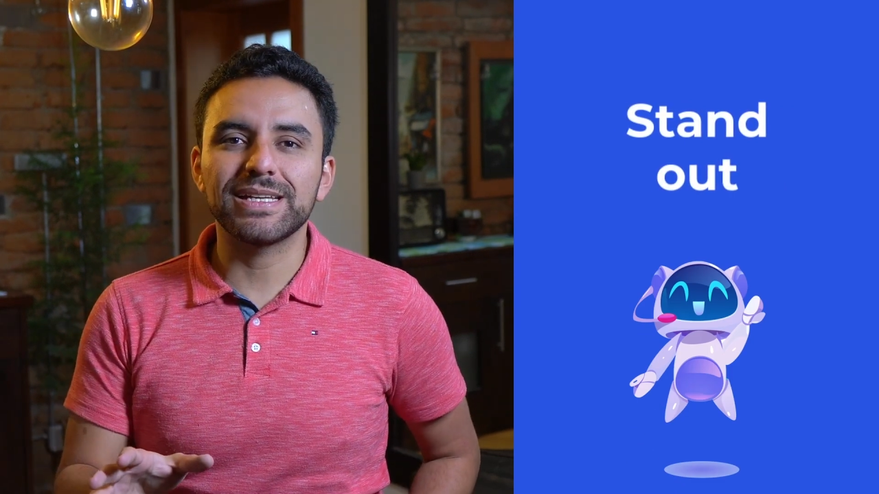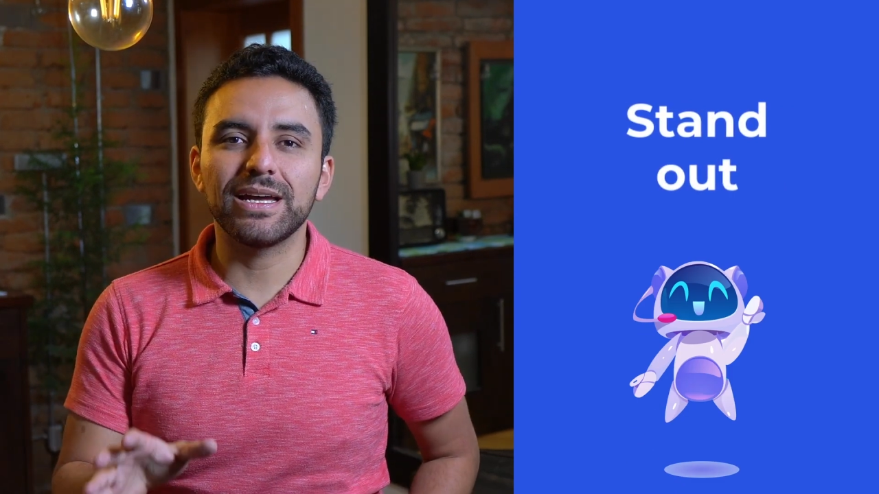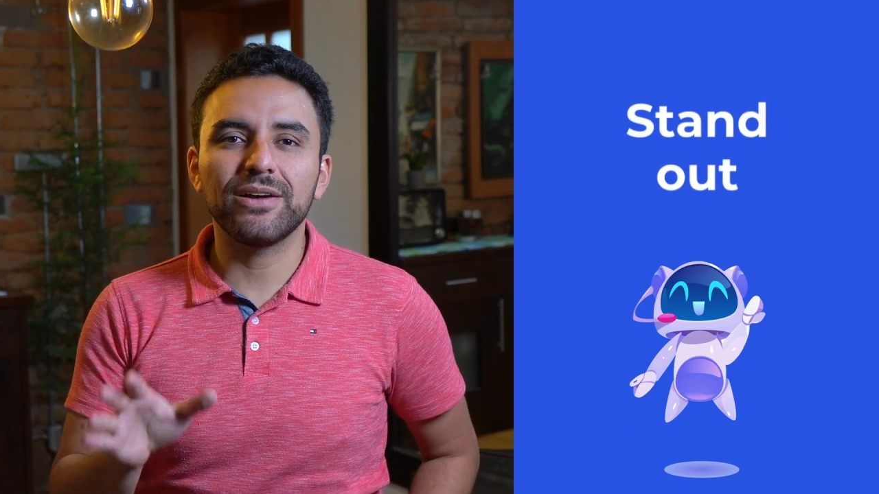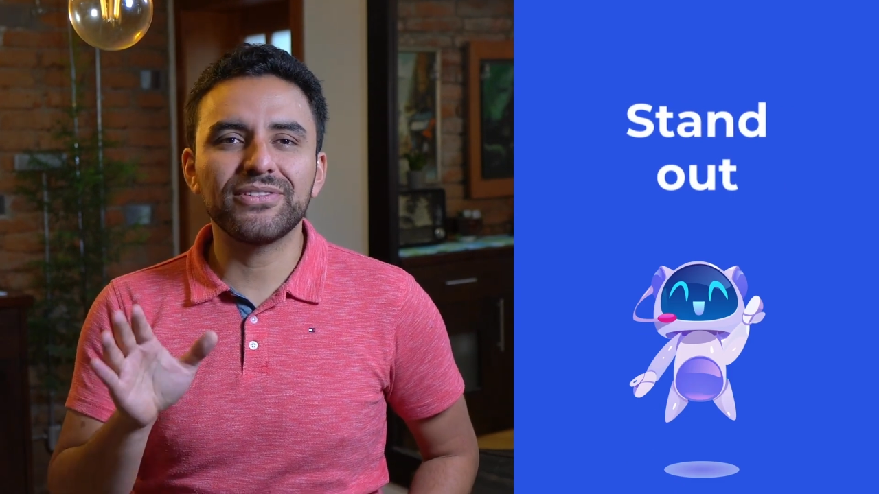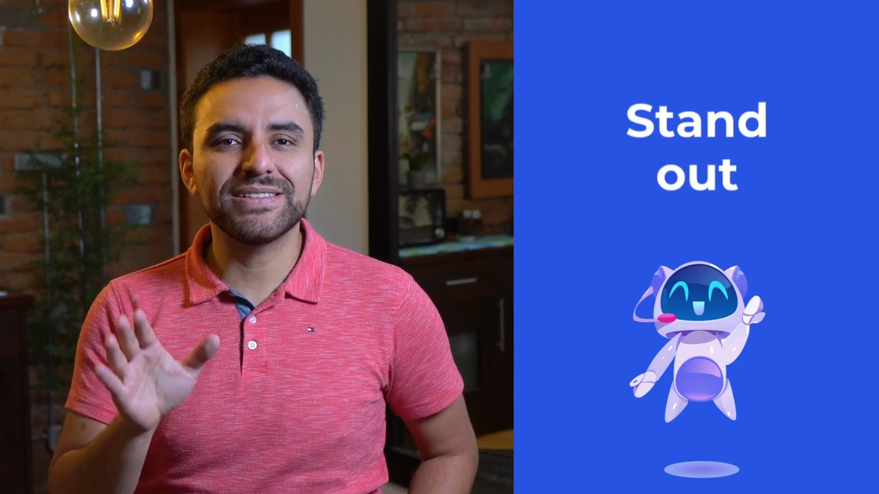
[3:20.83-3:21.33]
I
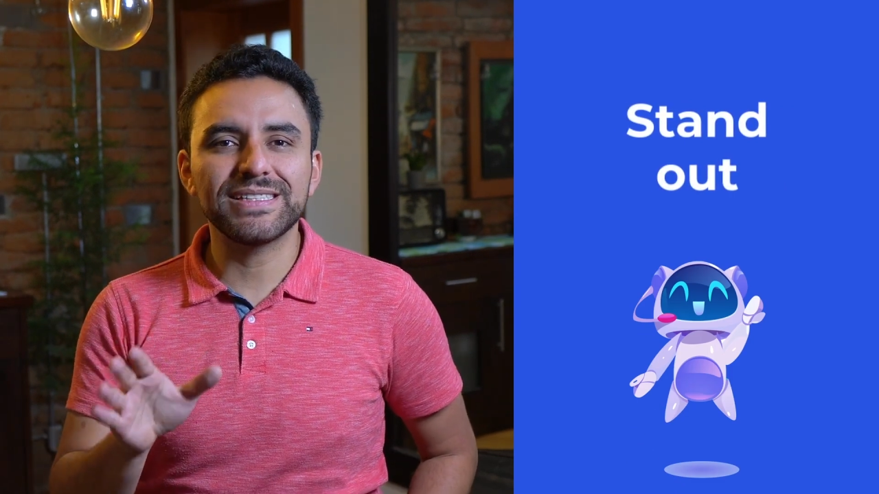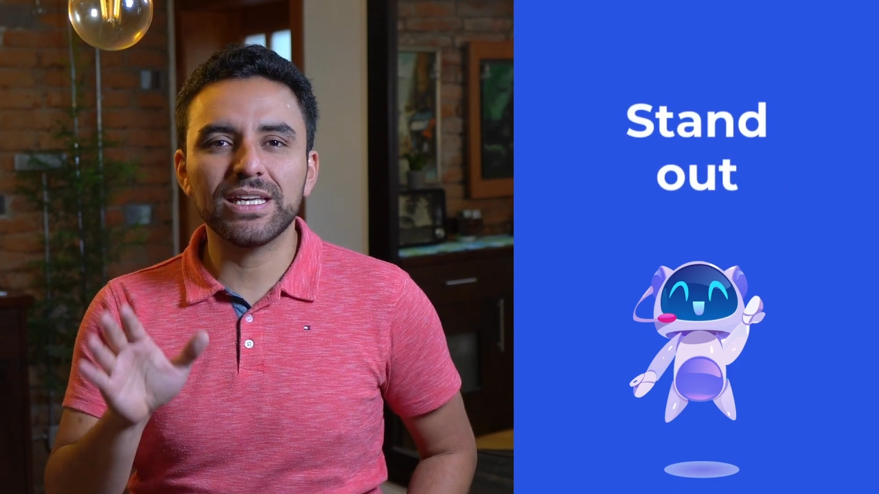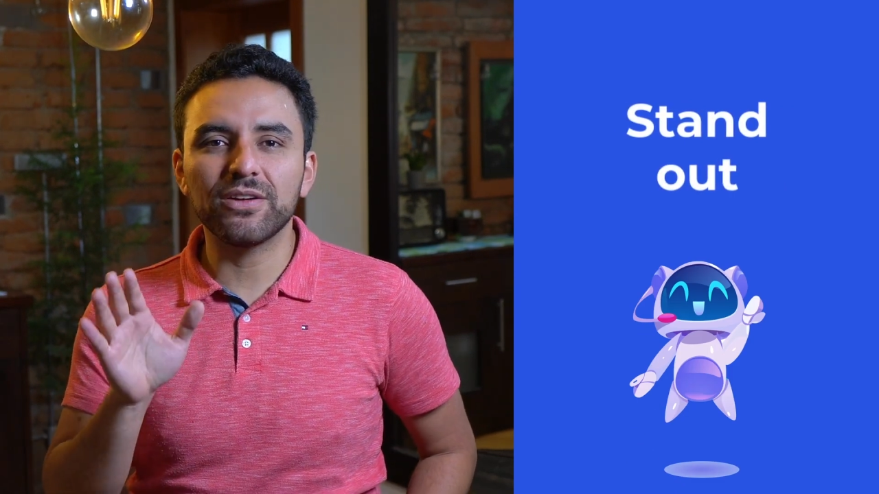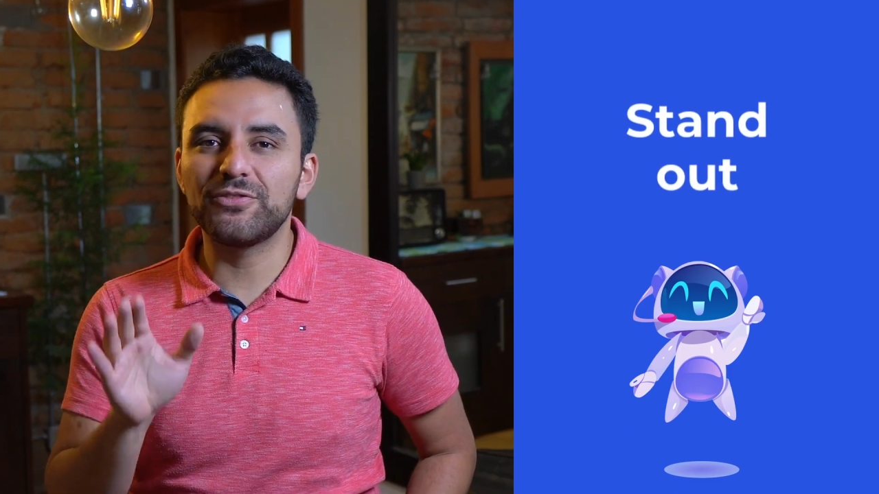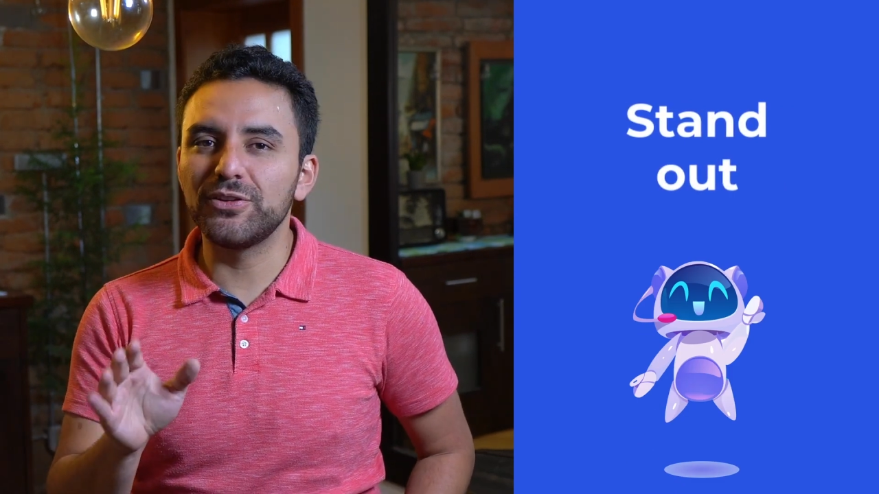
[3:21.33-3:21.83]
often see
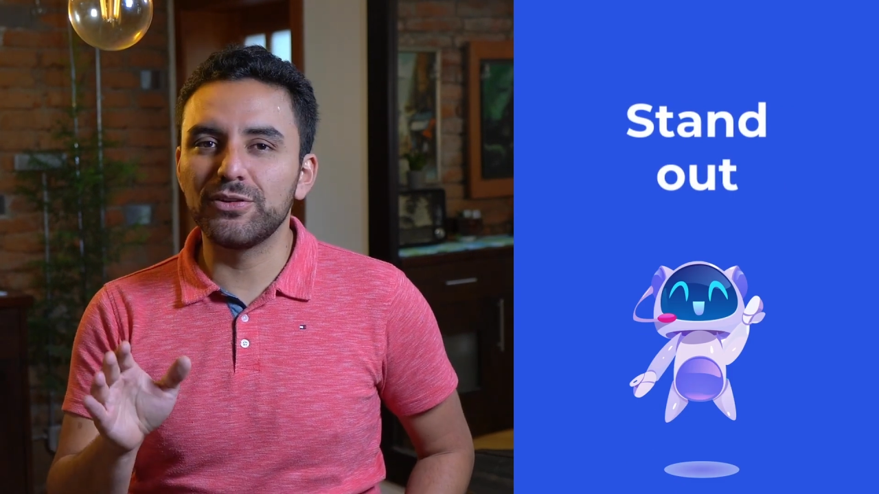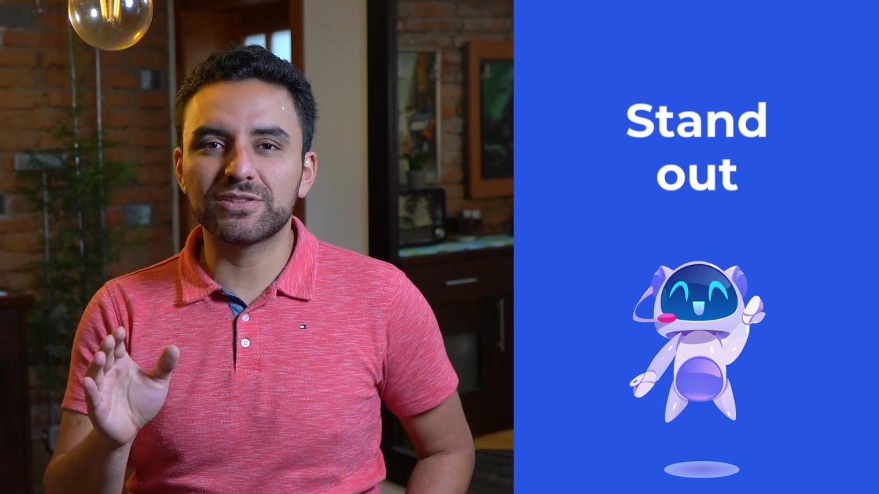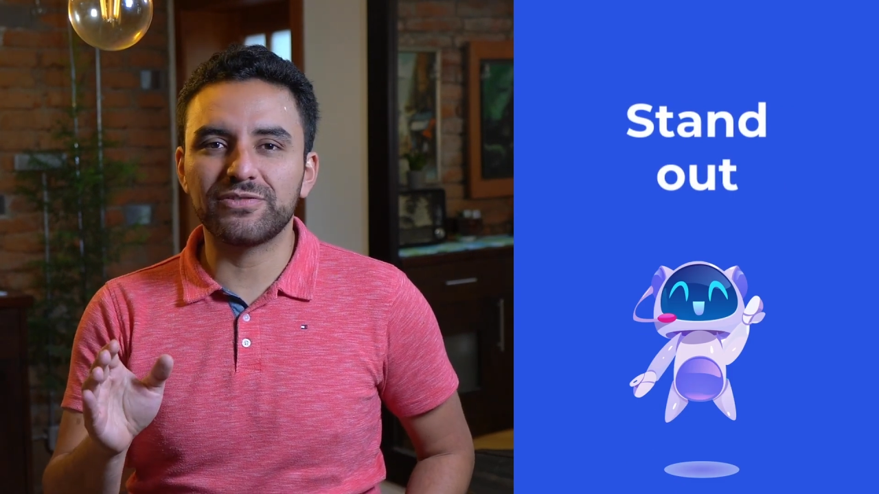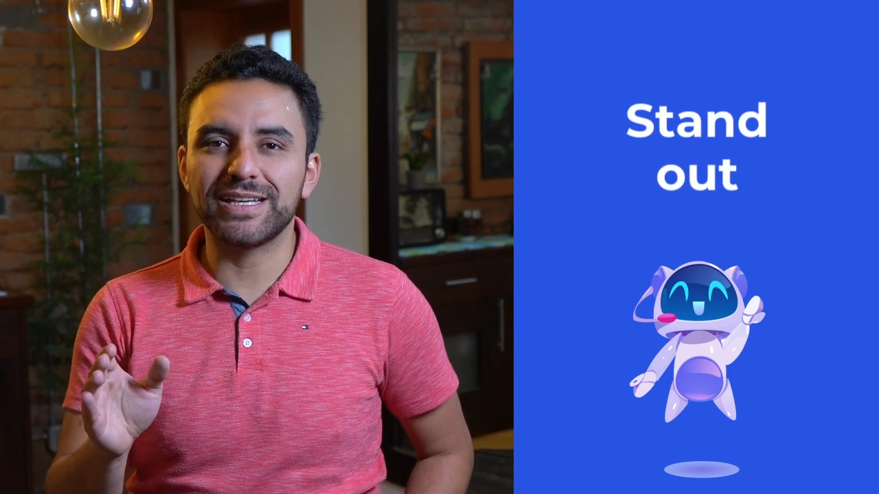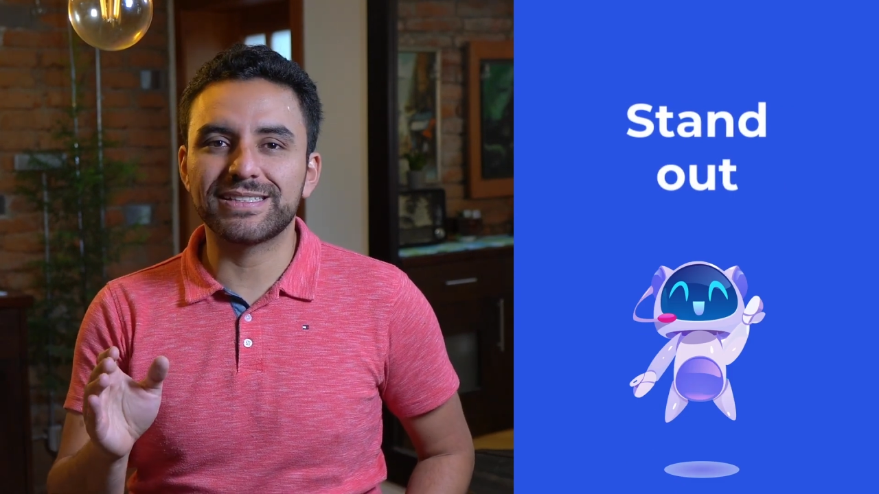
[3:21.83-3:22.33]

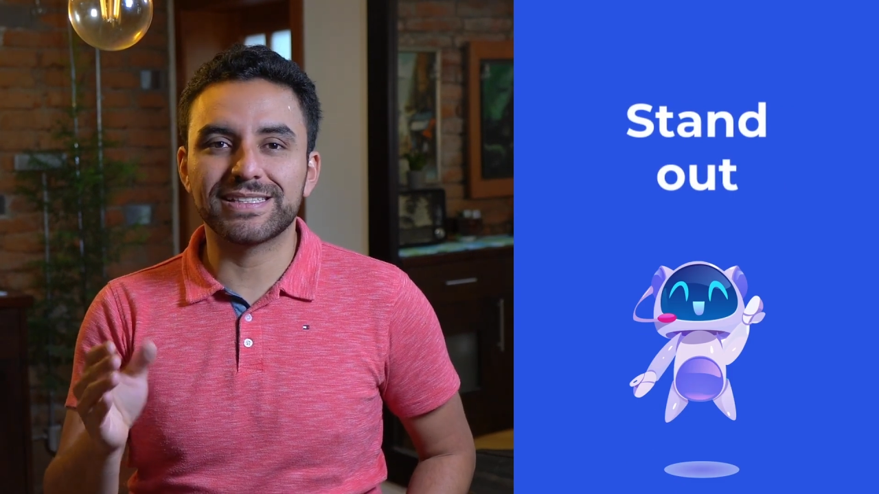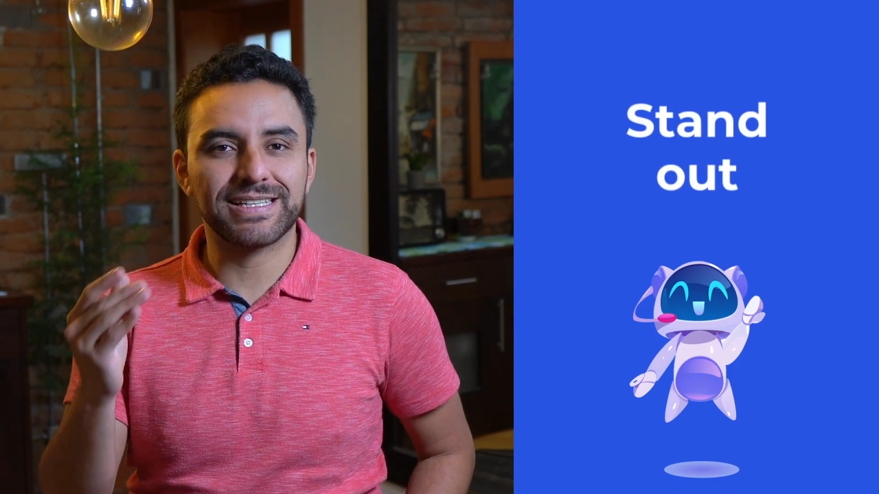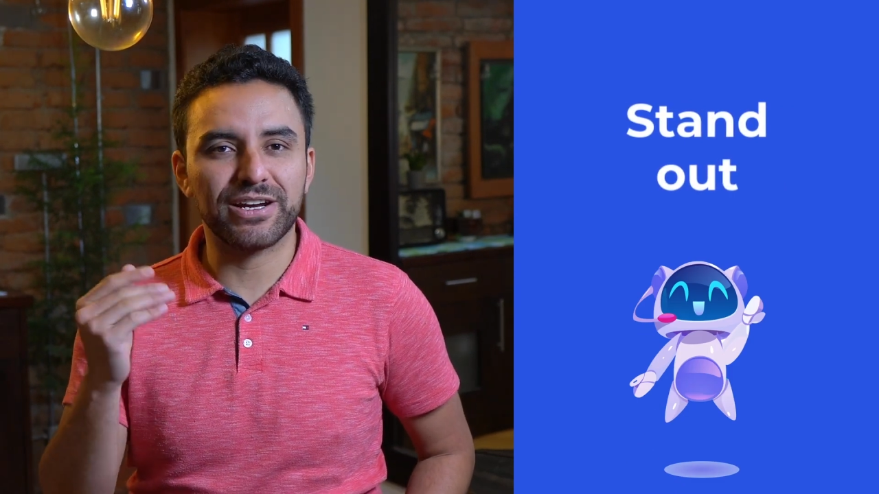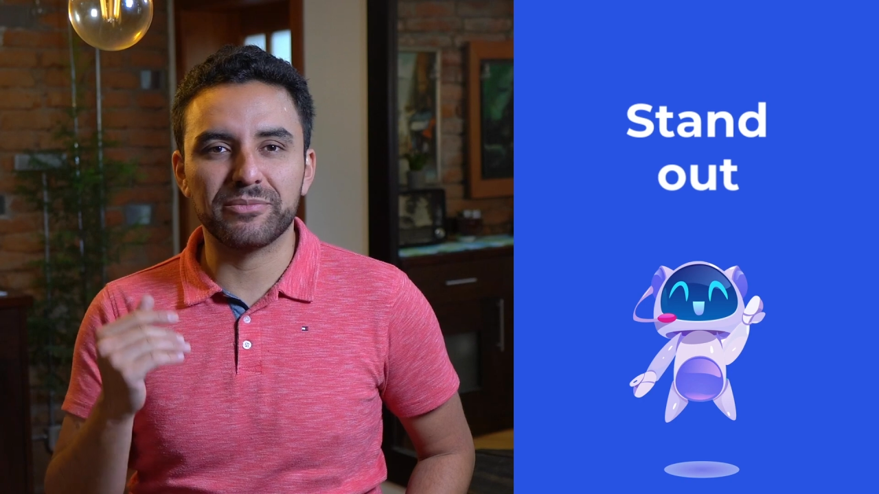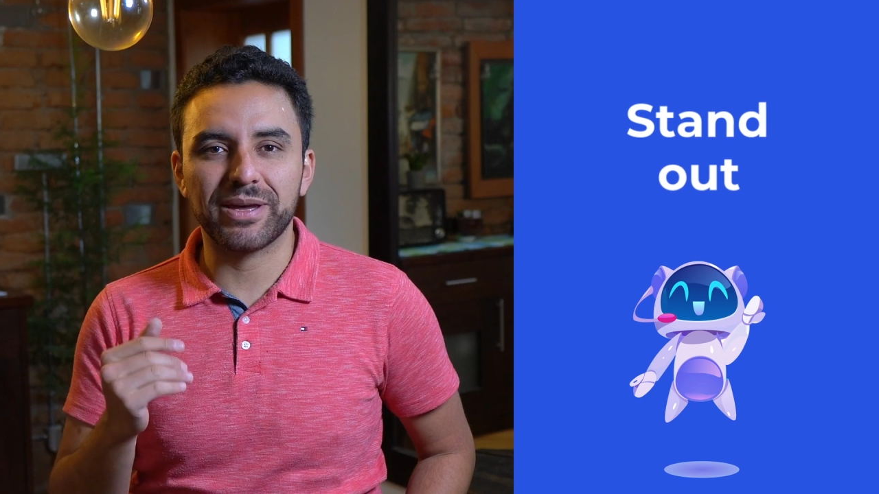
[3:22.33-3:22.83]
confused faces
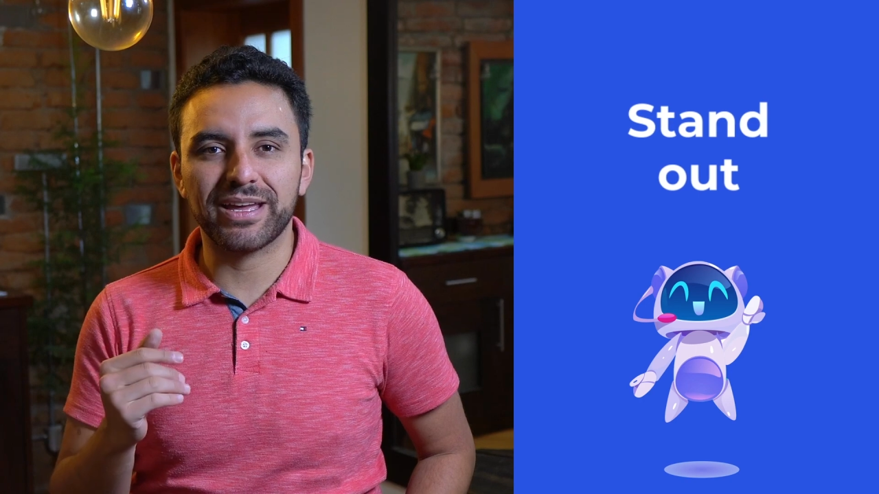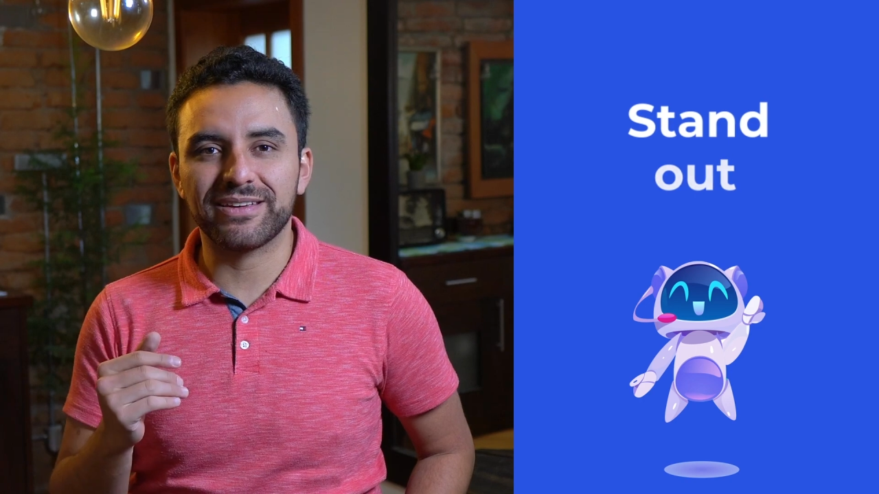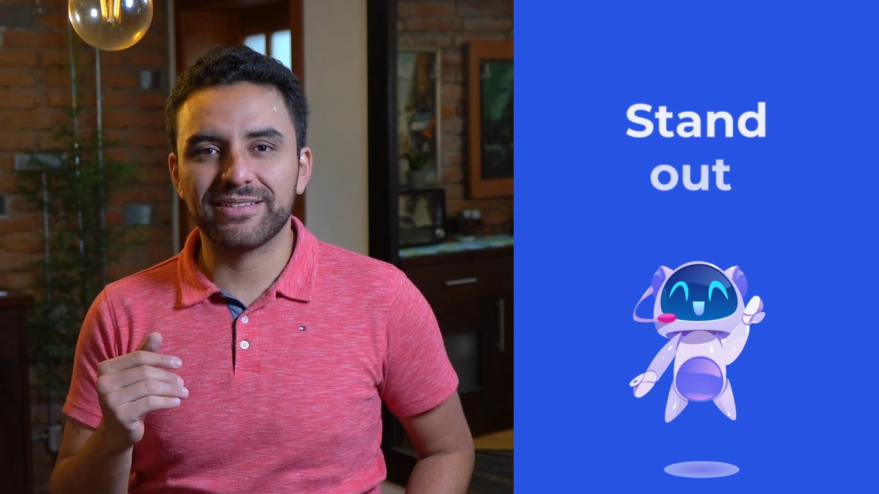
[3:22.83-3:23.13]
staring back.